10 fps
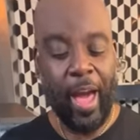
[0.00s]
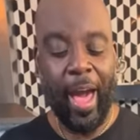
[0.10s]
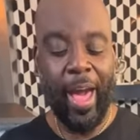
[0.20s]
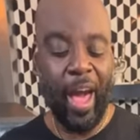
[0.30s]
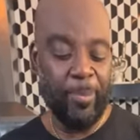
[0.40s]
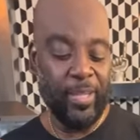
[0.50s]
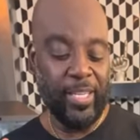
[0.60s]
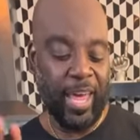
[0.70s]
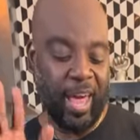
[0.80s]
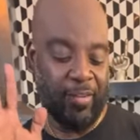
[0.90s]
I happen
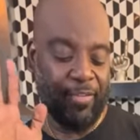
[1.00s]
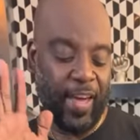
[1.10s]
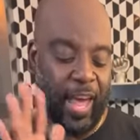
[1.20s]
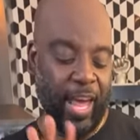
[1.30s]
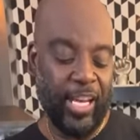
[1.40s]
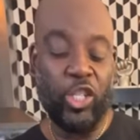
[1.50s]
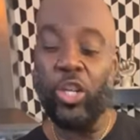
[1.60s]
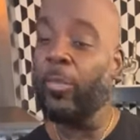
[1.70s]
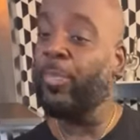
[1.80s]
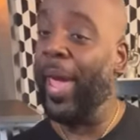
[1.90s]
to have
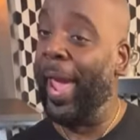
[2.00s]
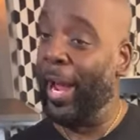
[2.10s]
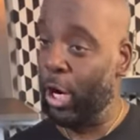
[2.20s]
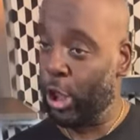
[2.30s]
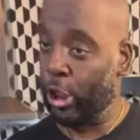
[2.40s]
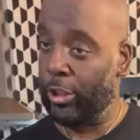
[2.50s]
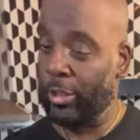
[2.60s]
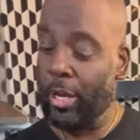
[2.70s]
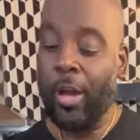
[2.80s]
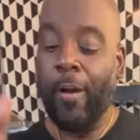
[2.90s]
Asian pears
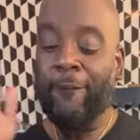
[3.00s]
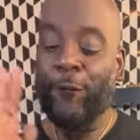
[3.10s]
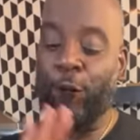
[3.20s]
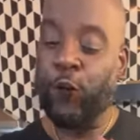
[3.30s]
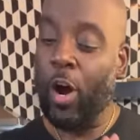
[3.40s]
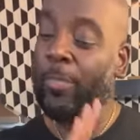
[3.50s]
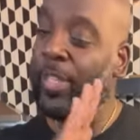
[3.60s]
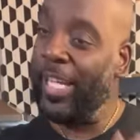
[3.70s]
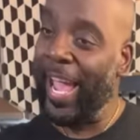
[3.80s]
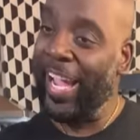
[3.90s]
from
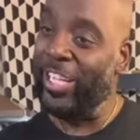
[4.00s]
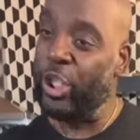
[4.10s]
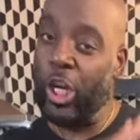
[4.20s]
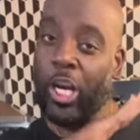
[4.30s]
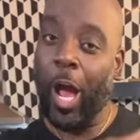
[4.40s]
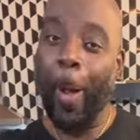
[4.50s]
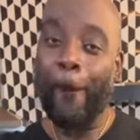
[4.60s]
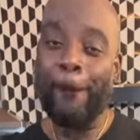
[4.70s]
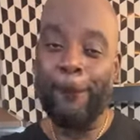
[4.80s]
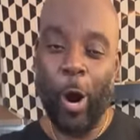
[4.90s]
the Asian
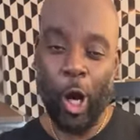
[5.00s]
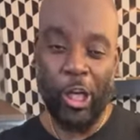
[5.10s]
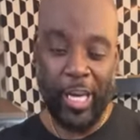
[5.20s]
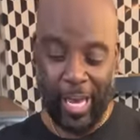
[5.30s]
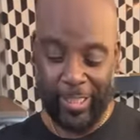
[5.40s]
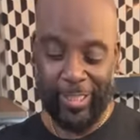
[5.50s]
market.